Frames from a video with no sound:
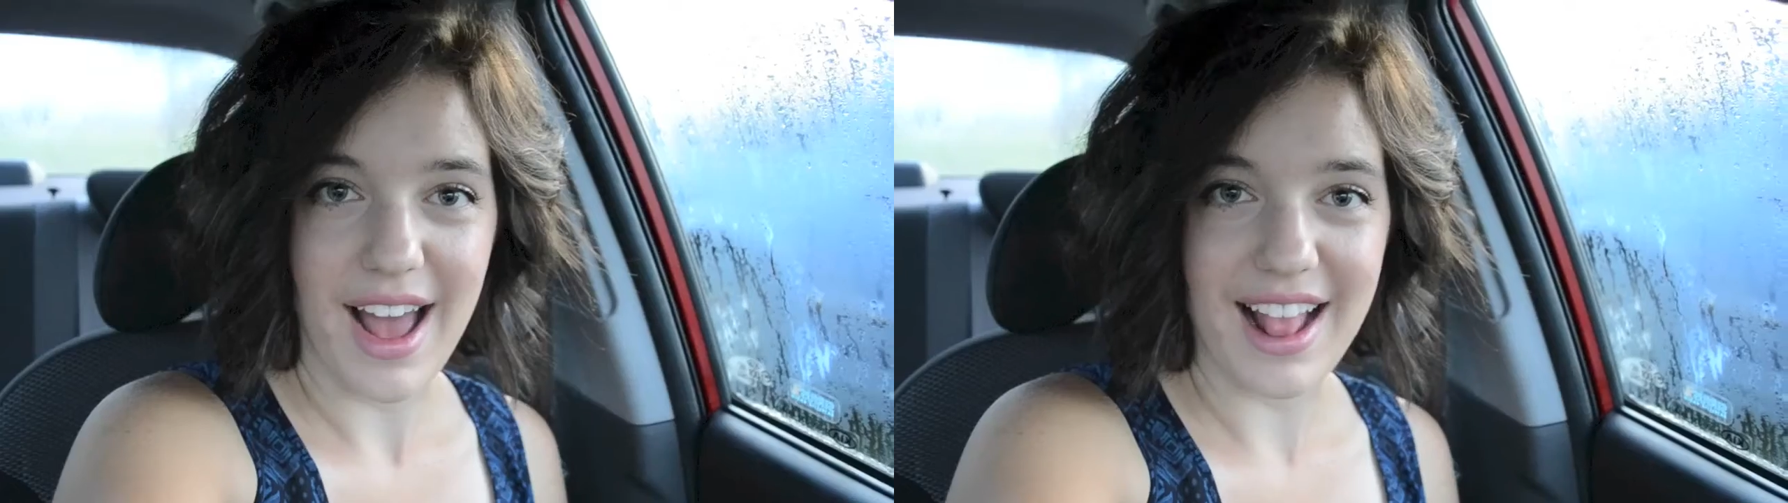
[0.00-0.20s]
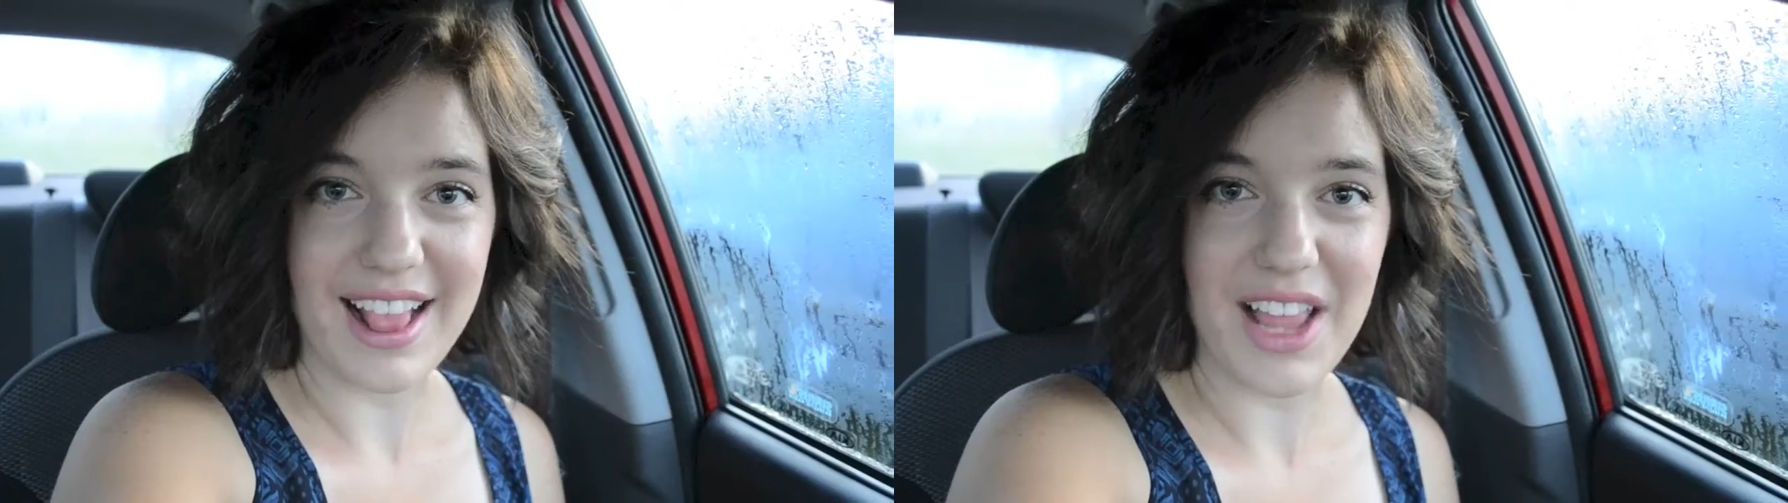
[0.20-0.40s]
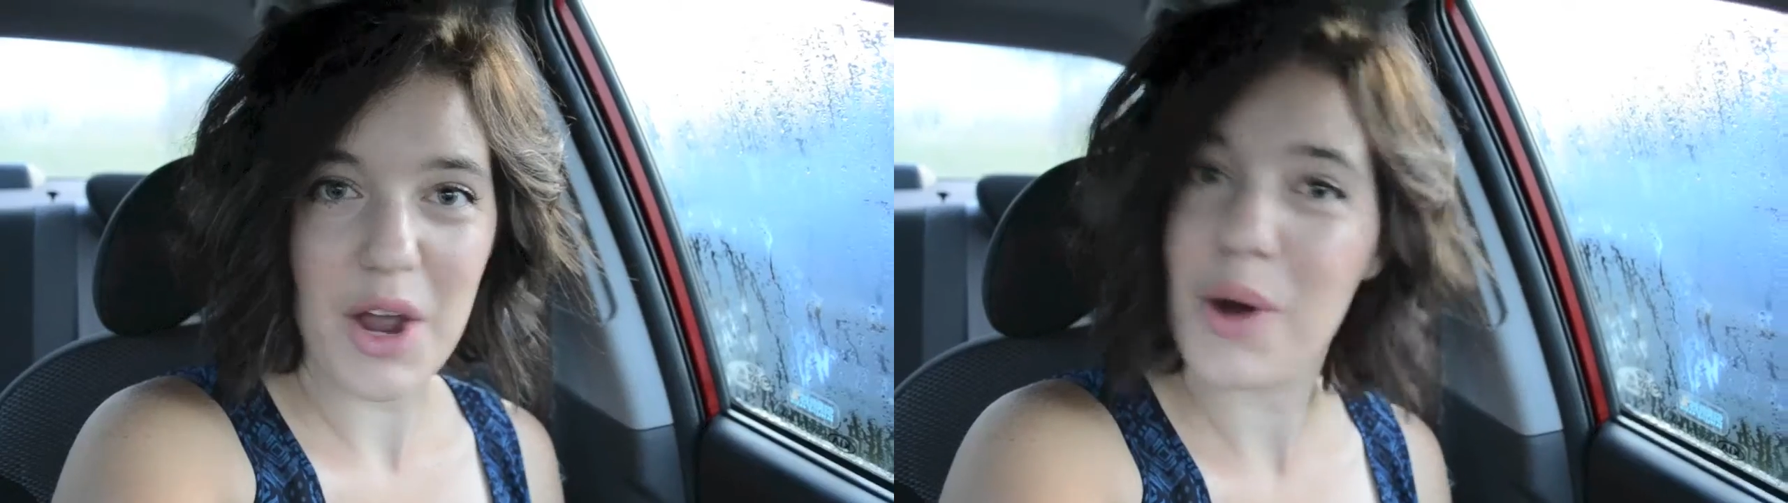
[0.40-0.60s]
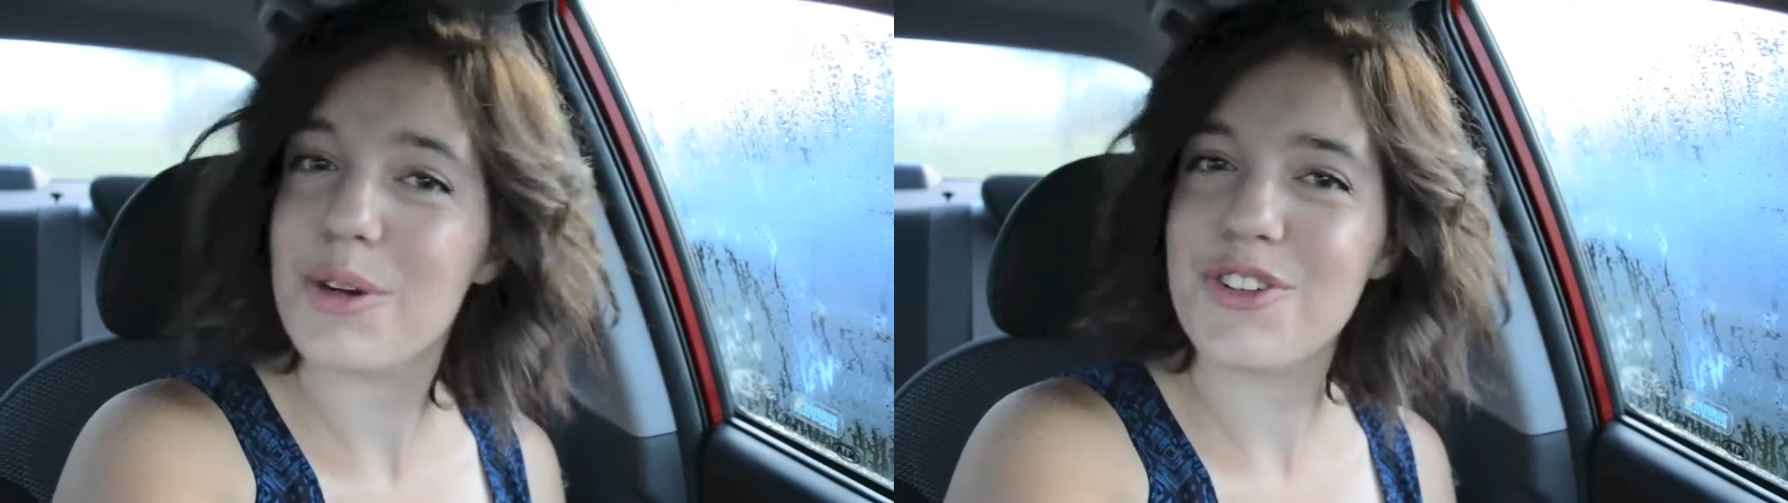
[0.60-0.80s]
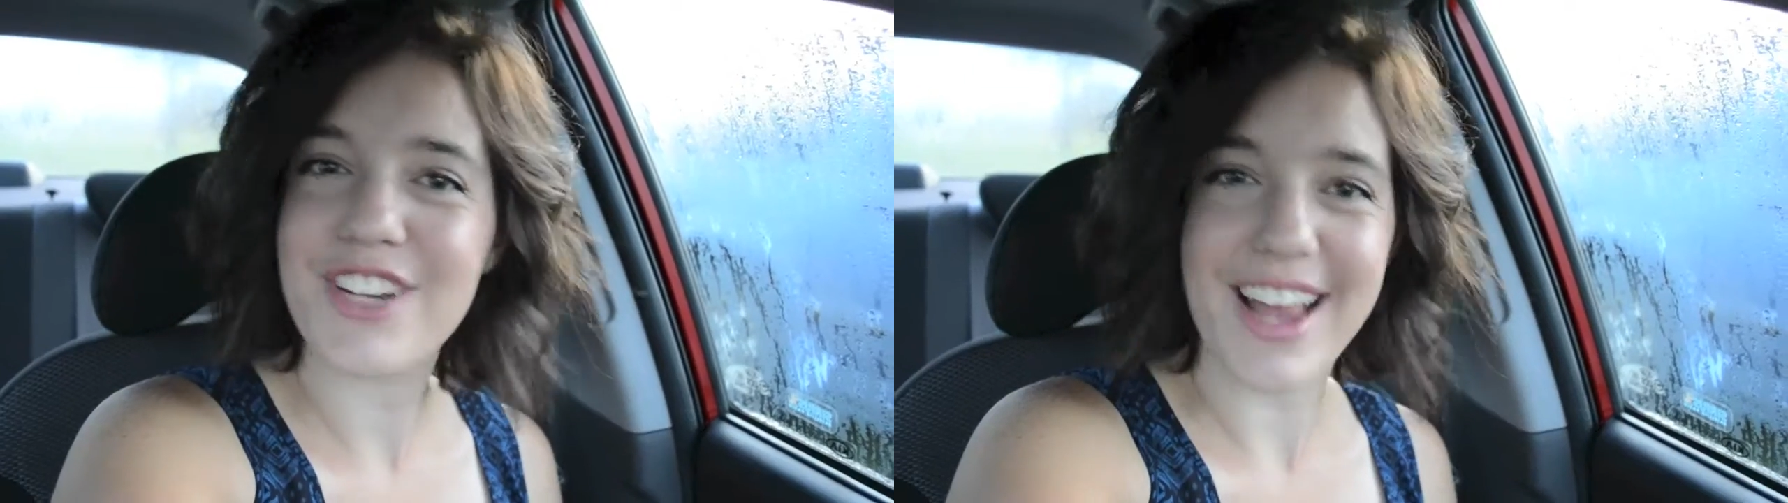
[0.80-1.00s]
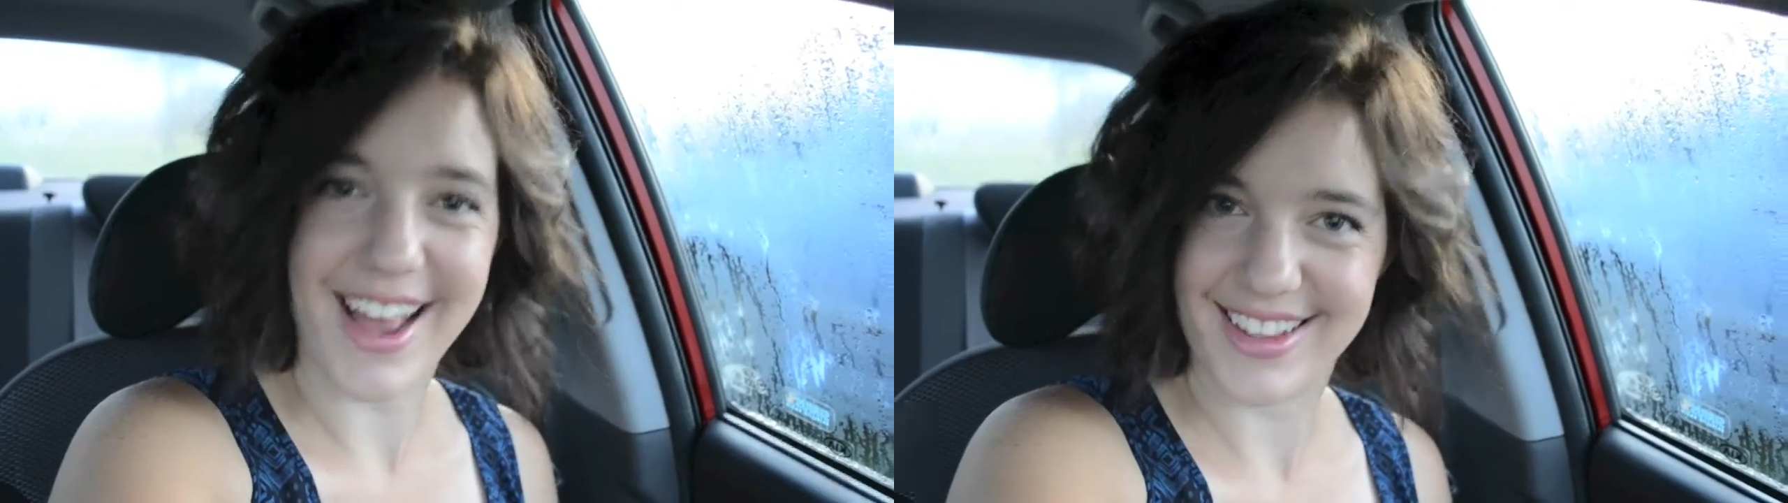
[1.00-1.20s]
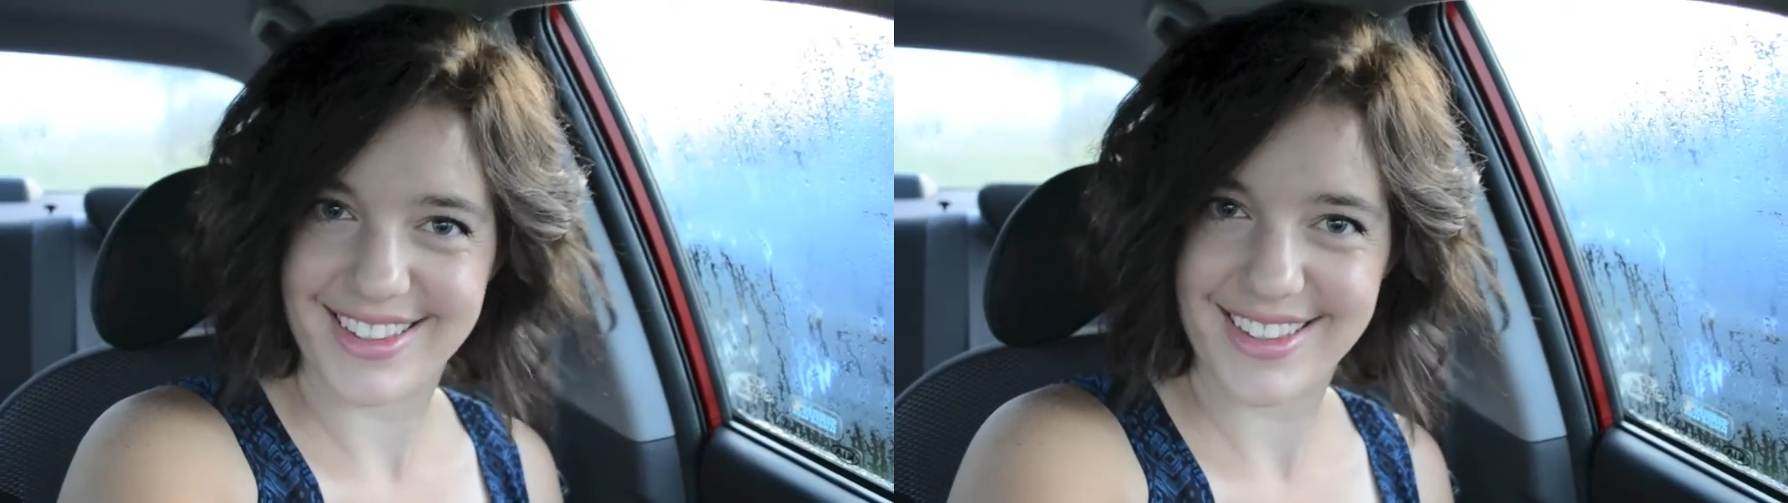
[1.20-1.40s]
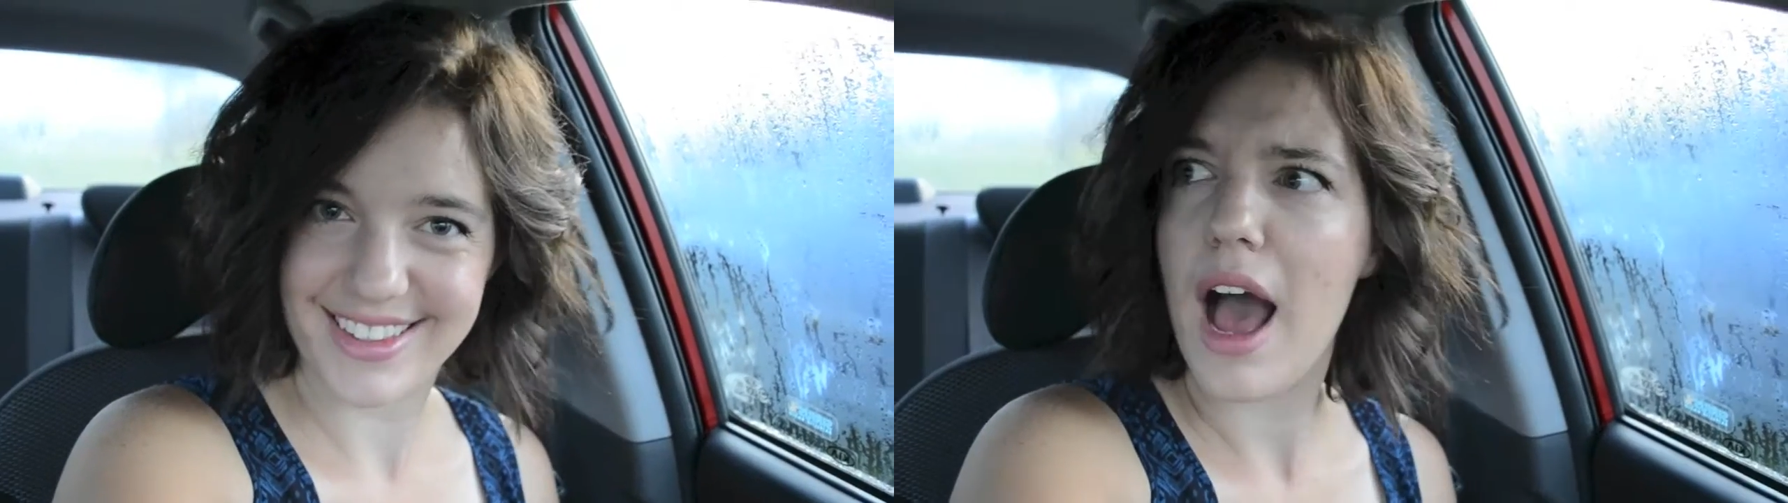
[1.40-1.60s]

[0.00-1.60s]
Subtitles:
Hello, Jess.